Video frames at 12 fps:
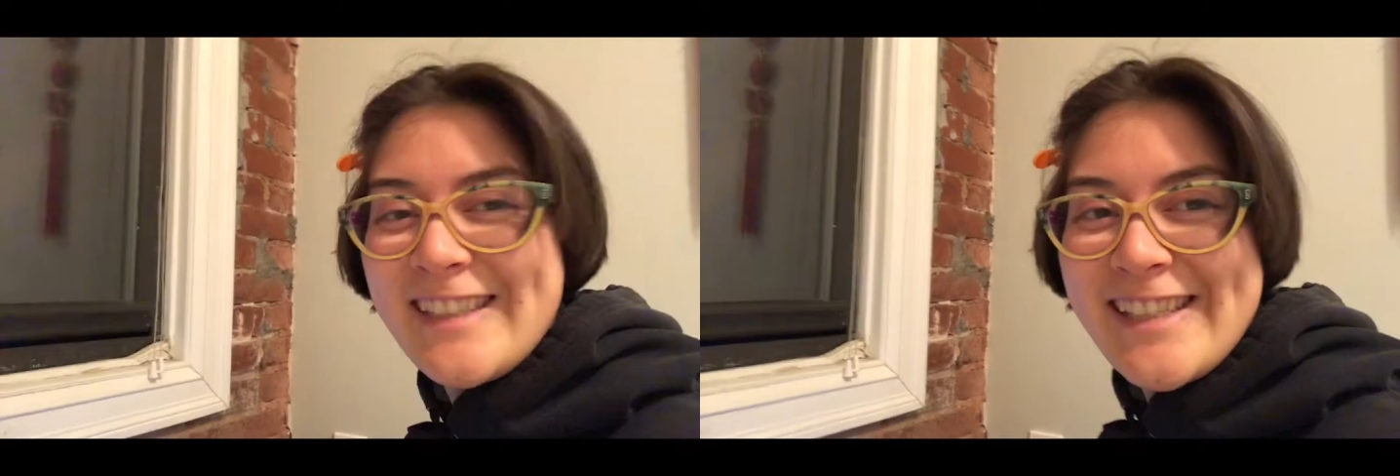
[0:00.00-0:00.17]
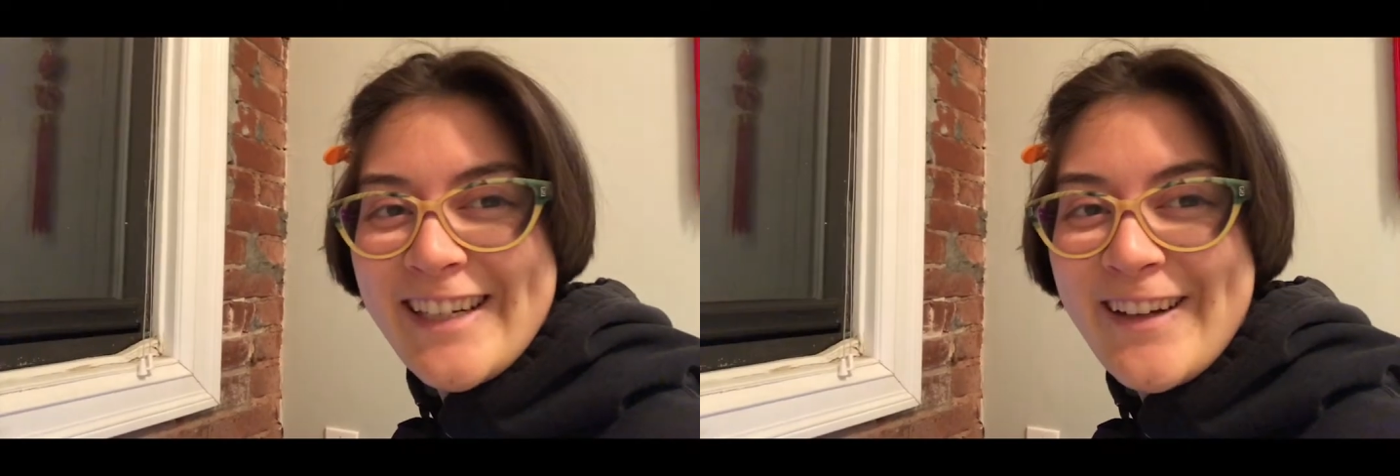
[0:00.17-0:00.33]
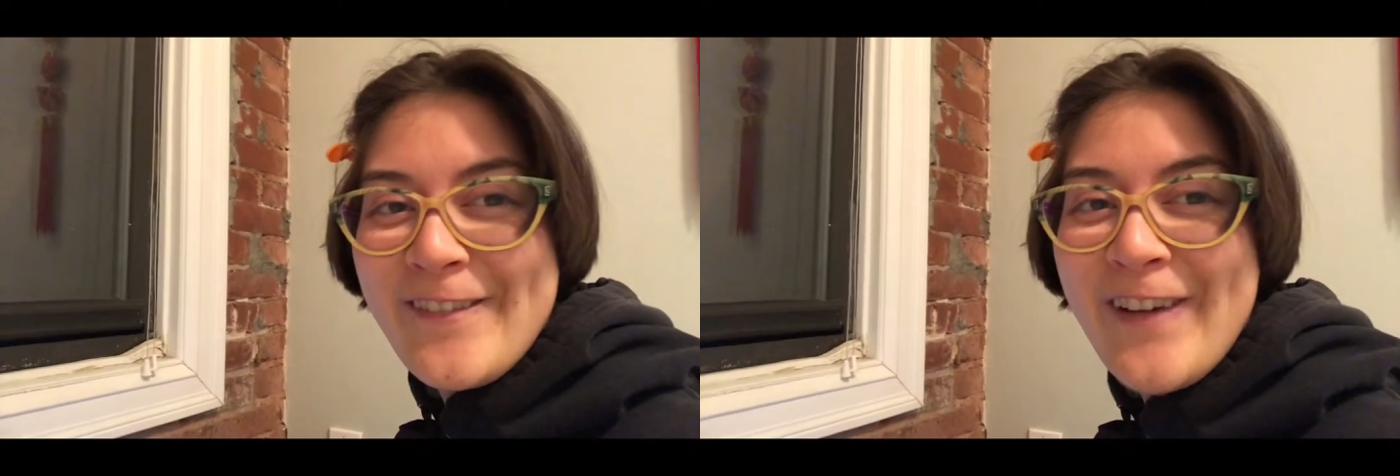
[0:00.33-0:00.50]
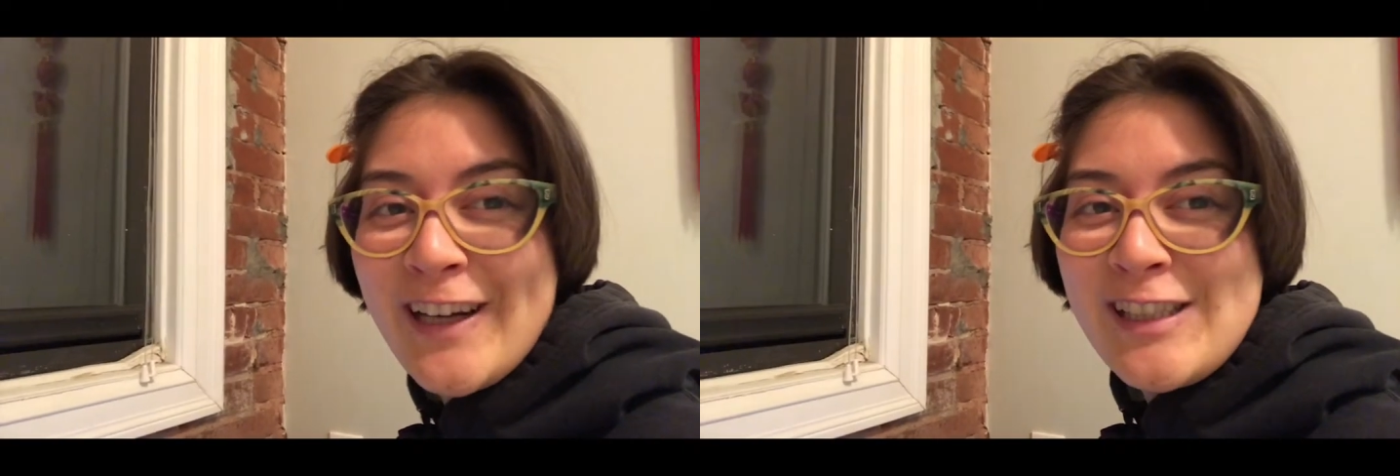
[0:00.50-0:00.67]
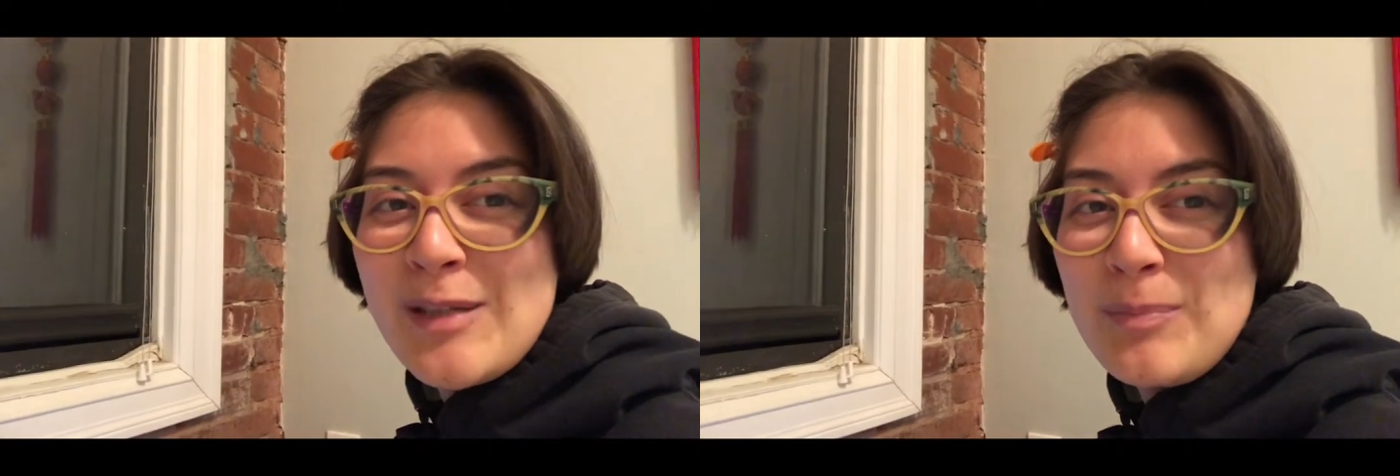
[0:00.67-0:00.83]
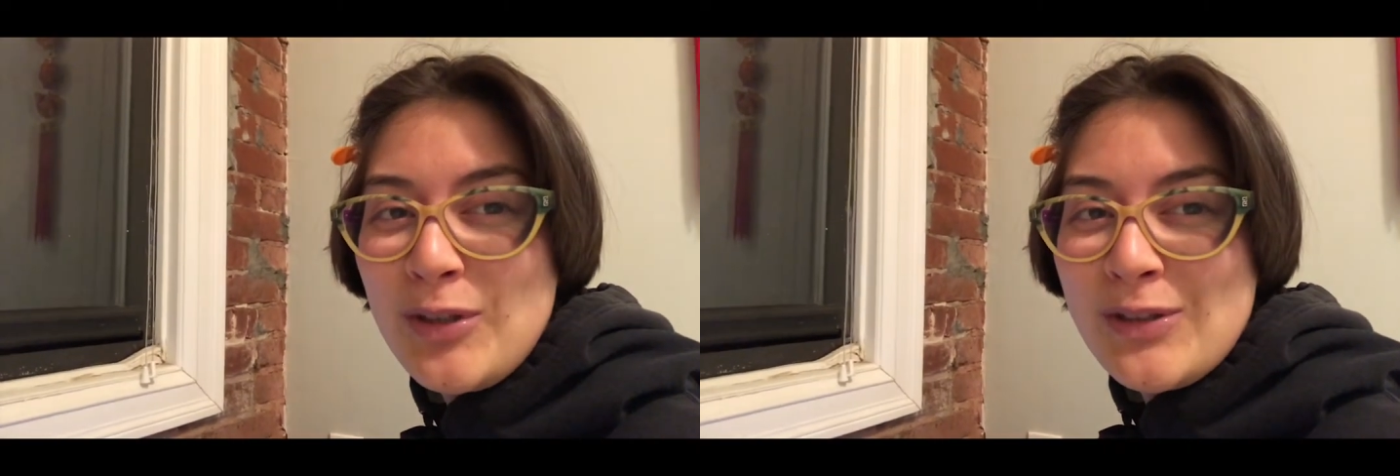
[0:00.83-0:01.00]
gonna find
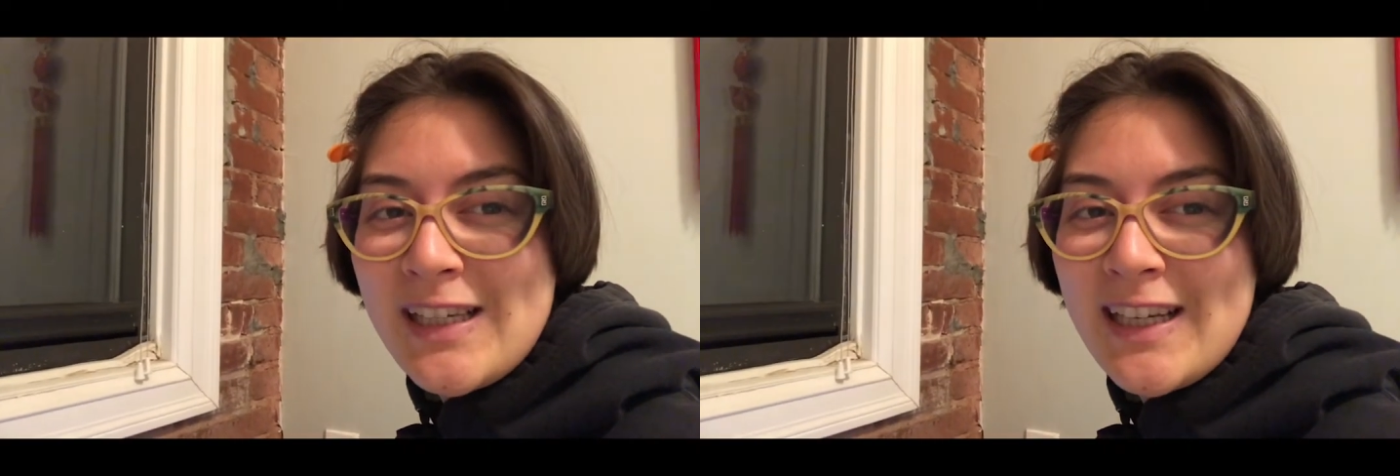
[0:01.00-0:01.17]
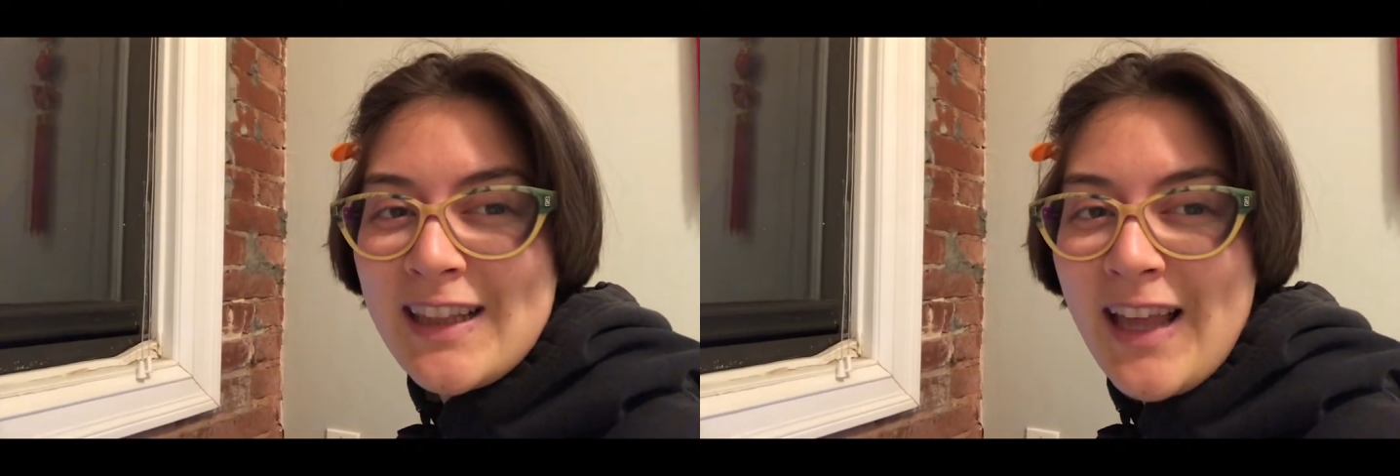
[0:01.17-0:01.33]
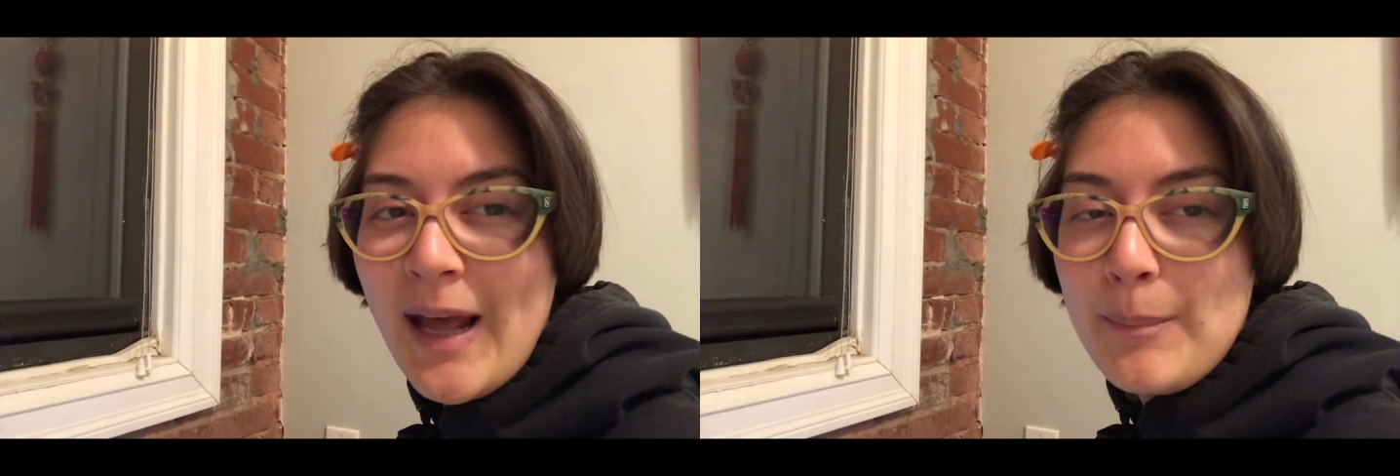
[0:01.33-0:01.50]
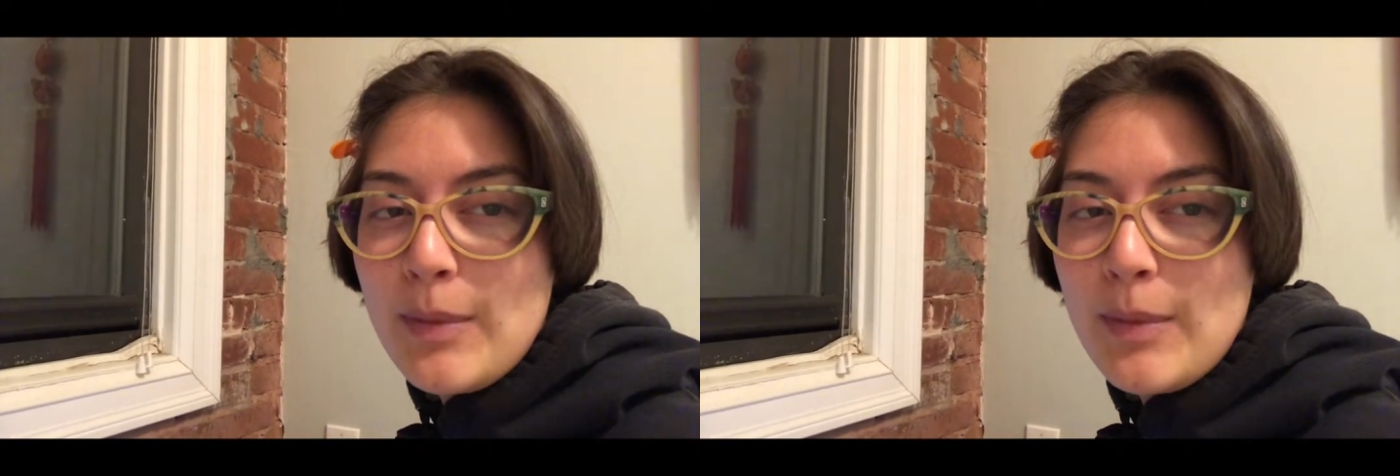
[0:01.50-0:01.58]
some music that